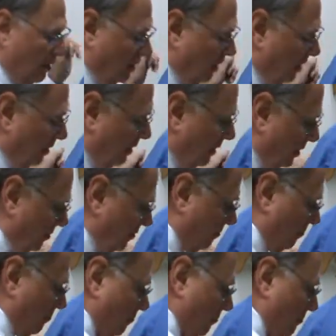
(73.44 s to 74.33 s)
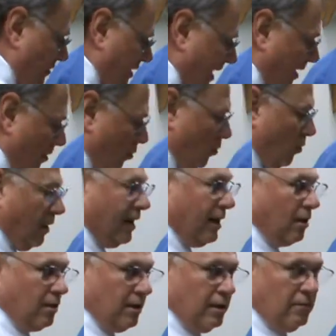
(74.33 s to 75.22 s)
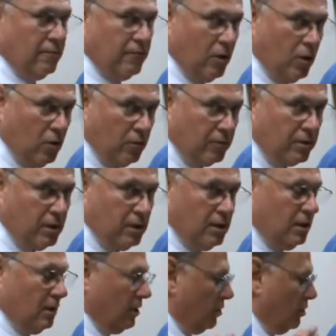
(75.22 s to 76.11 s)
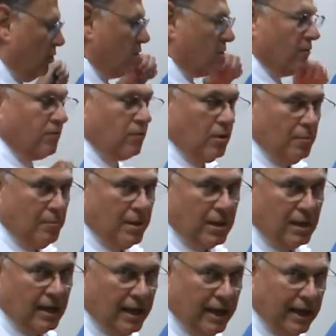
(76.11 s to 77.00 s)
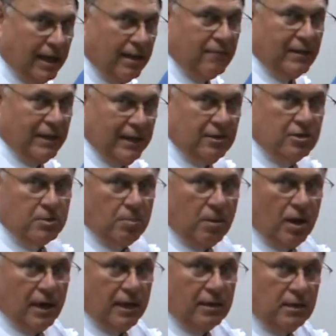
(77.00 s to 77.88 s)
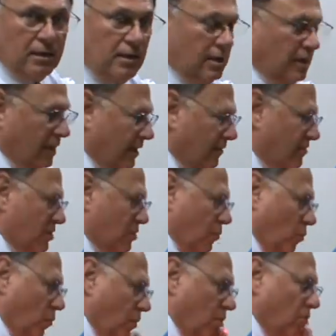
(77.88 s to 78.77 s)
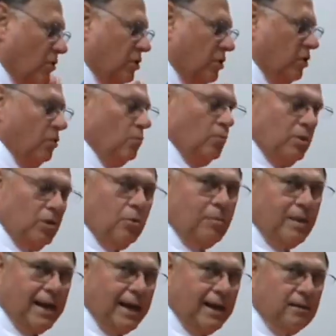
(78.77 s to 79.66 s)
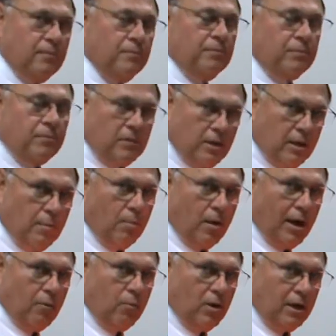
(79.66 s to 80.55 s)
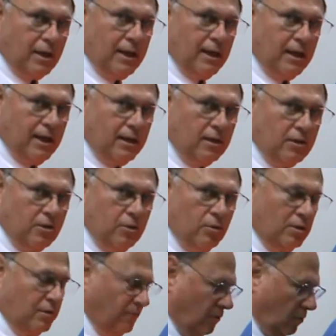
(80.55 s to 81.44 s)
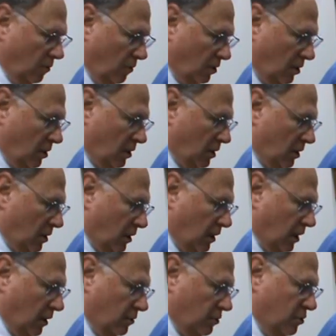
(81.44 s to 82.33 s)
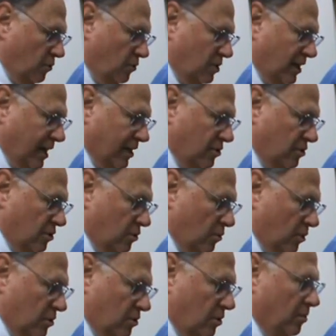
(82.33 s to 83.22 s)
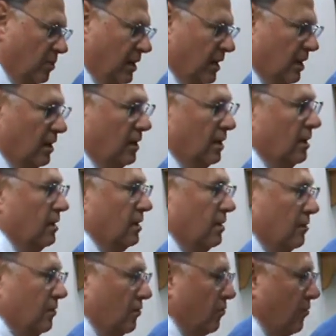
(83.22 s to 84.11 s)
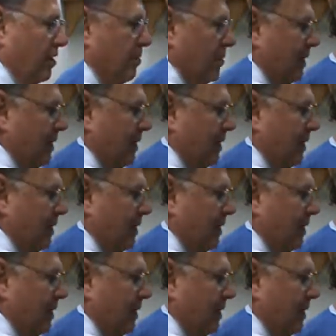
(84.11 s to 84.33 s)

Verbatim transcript: and get that whole area involved. Use it for a minute and a half each spot. If it's real acute, real bad, you might want to get in and do it for uh, two sessions, which would be three